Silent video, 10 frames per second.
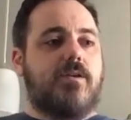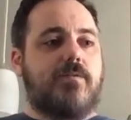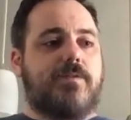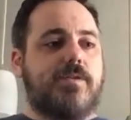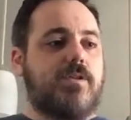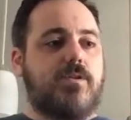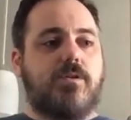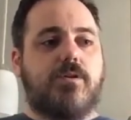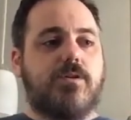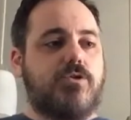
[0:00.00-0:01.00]
your
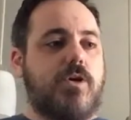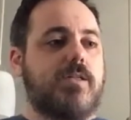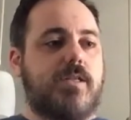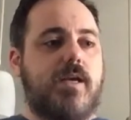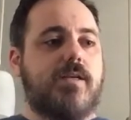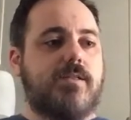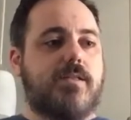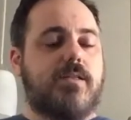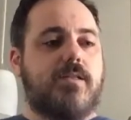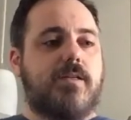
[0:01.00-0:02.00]
physical, your drug test.